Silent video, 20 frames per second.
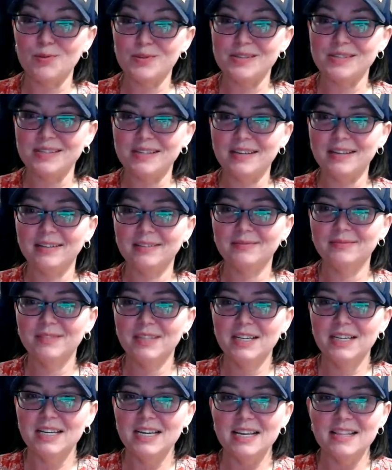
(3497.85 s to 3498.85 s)
see.
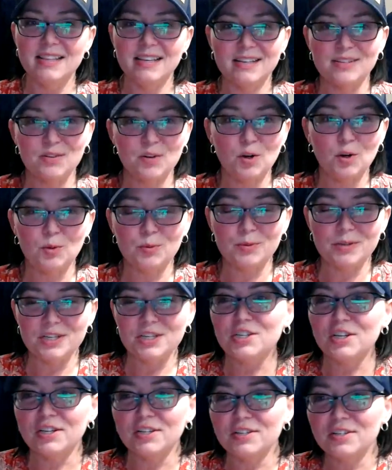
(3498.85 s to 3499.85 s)
Things are always
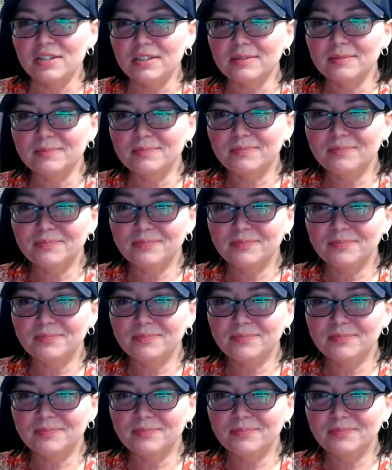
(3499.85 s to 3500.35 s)
changing.